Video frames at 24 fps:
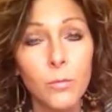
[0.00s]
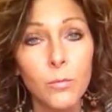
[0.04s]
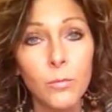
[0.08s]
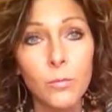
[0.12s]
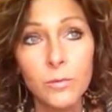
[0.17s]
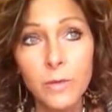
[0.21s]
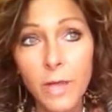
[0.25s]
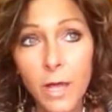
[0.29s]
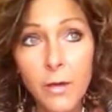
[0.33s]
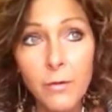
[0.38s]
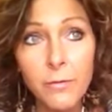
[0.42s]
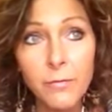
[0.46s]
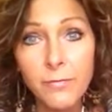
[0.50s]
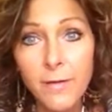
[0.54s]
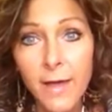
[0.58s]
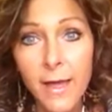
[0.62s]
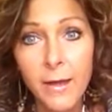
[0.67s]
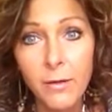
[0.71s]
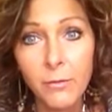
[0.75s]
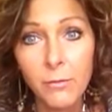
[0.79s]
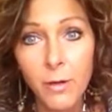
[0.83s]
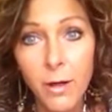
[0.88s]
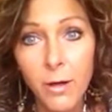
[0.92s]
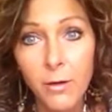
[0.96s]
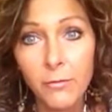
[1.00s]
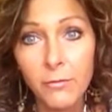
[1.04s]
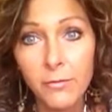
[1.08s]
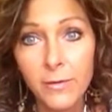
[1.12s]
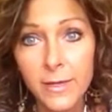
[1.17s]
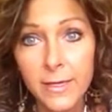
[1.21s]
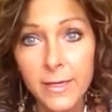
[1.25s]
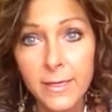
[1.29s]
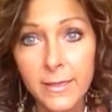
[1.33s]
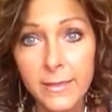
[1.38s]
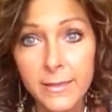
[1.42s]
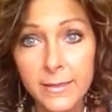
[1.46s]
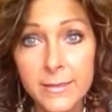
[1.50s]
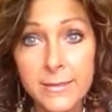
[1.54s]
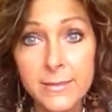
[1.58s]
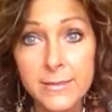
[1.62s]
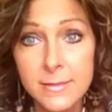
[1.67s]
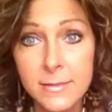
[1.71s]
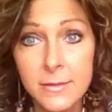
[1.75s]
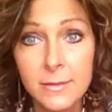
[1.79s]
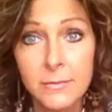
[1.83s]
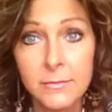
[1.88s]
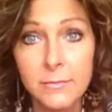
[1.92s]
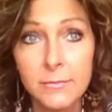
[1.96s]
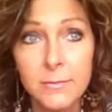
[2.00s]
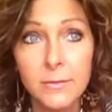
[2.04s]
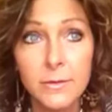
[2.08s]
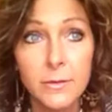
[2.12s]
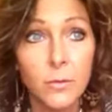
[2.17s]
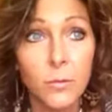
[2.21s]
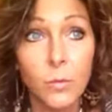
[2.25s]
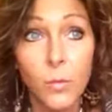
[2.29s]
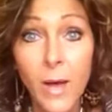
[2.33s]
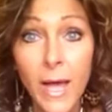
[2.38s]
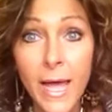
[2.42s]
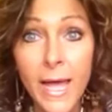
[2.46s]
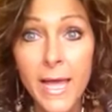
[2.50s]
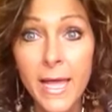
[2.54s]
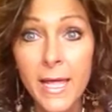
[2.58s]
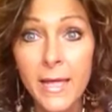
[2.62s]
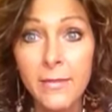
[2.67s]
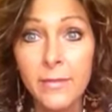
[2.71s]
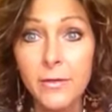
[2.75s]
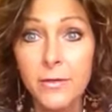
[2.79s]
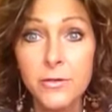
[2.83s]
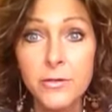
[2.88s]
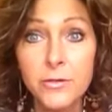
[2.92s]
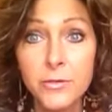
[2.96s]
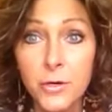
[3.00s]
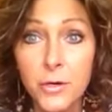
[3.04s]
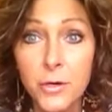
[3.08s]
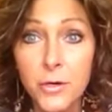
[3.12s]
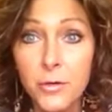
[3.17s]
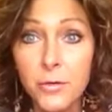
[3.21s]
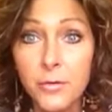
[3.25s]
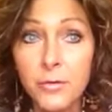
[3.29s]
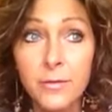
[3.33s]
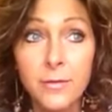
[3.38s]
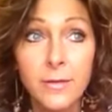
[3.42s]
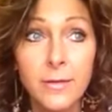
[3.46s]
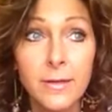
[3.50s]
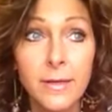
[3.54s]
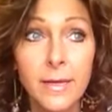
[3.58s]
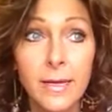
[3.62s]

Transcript: low fat raw vegan is the, the way, the truth,